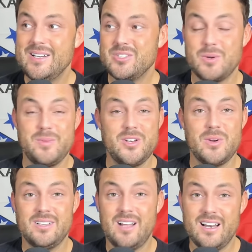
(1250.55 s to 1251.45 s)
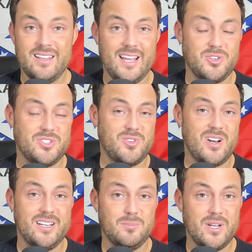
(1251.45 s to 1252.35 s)
So we're going to be doing a lot of that, just trying
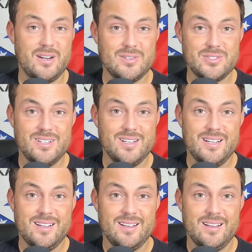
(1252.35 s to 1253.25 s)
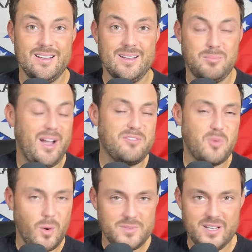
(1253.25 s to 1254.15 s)
to get players uh, a
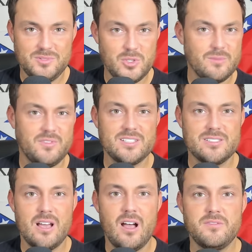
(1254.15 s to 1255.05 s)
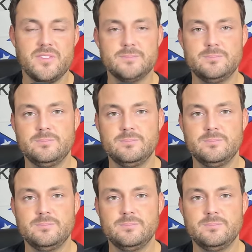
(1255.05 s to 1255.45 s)
platform to do some fun stuff and